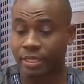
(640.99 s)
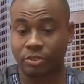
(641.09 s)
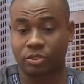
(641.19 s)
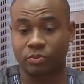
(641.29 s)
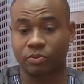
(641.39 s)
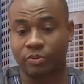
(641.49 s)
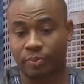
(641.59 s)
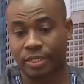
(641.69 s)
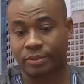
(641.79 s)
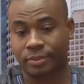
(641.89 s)
then you should move the
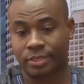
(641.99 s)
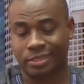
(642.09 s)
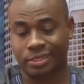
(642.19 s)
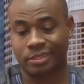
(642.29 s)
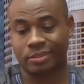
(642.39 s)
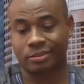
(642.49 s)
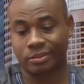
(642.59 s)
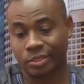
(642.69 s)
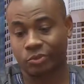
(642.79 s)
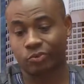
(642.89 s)
patient because then,
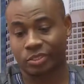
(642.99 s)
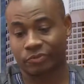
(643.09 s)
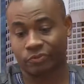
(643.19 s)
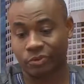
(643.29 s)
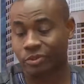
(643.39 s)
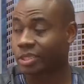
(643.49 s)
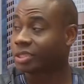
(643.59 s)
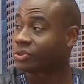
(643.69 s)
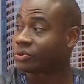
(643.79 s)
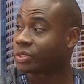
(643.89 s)
then you risk further
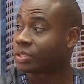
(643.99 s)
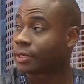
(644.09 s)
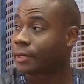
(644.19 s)
injury.